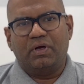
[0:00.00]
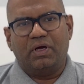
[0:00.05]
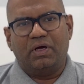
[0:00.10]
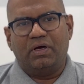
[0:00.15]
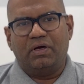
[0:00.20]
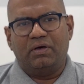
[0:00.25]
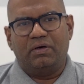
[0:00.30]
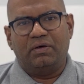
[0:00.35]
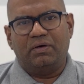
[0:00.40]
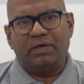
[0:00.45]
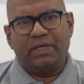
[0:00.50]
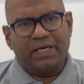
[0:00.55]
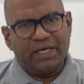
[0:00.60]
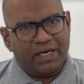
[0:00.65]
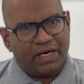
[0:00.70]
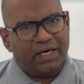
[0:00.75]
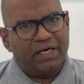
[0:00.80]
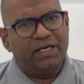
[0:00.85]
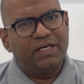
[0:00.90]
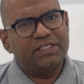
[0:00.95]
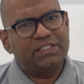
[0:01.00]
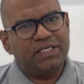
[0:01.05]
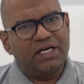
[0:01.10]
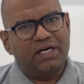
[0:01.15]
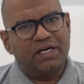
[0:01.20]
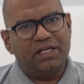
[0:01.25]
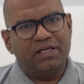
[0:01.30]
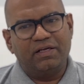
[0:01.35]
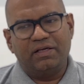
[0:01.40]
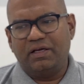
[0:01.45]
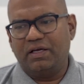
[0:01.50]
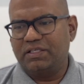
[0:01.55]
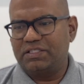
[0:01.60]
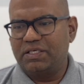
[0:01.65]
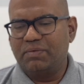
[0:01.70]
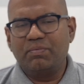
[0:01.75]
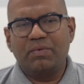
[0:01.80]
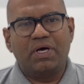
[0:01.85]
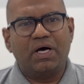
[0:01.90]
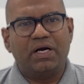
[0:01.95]
and inserting a
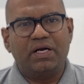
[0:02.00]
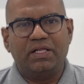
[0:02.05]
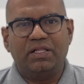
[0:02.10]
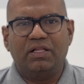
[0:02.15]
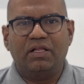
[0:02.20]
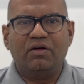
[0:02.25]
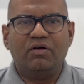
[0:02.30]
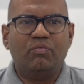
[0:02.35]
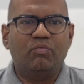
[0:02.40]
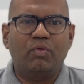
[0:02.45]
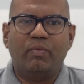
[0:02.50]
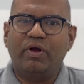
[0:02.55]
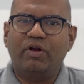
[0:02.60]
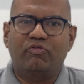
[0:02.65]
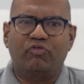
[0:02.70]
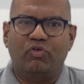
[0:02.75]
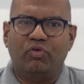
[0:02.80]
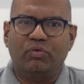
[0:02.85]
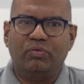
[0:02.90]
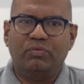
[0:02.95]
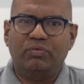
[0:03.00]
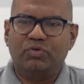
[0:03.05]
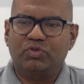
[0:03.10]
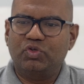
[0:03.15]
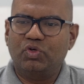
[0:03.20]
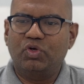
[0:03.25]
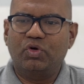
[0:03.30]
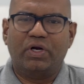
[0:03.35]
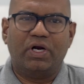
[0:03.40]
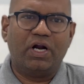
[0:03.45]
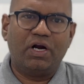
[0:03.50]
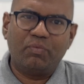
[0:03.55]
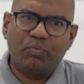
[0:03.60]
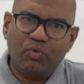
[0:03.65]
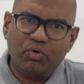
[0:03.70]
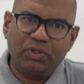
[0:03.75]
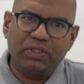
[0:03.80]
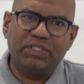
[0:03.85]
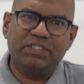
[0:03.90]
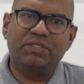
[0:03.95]
SIM card in the mobile phone. So you cannot
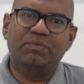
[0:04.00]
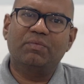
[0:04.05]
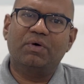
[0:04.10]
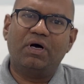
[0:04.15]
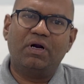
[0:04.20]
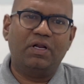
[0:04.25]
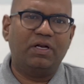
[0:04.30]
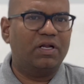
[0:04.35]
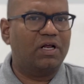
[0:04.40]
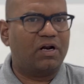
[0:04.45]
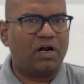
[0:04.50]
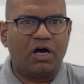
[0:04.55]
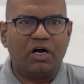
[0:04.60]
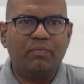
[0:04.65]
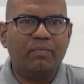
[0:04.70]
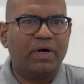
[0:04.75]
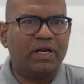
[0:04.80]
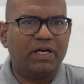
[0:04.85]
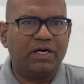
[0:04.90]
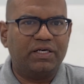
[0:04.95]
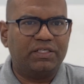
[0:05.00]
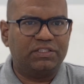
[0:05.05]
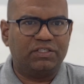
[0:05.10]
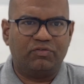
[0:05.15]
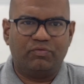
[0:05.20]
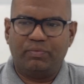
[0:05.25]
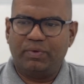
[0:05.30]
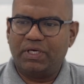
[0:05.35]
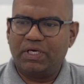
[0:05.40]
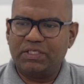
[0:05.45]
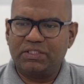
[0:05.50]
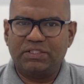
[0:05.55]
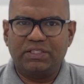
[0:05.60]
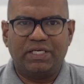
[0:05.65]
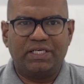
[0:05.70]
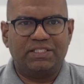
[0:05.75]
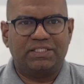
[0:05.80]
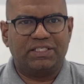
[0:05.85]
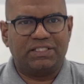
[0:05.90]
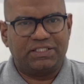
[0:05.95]
put the SIM card in a wrong manner itself, because there
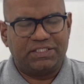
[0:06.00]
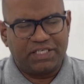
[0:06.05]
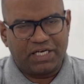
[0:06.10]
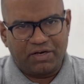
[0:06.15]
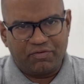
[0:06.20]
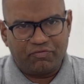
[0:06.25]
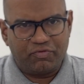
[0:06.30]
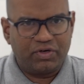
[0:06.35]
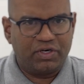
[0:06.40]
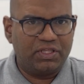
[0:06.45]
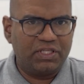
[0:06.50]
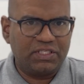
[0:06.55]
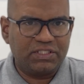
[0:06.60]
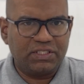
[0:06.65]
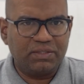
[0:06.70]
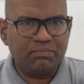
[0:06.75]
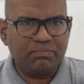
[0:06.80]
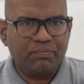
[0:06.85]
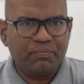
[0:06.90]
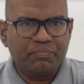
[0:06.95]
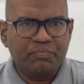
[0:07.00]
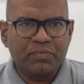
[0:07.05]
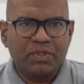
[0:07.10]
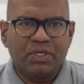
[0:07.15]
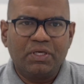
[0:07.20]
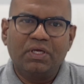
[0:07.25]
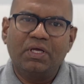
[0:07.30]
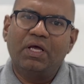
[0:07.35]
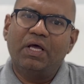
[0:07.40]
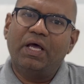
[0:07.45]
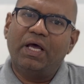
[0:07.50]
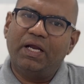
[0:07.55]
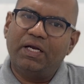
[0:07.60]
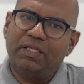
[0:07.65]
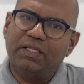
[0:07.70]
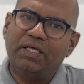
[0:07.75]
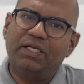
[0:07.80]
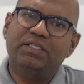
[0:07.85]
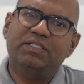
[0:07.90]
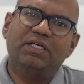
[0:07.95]
is a chamfer in the SIM and
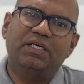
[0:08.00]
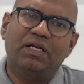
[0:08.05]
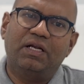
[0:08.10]
there is an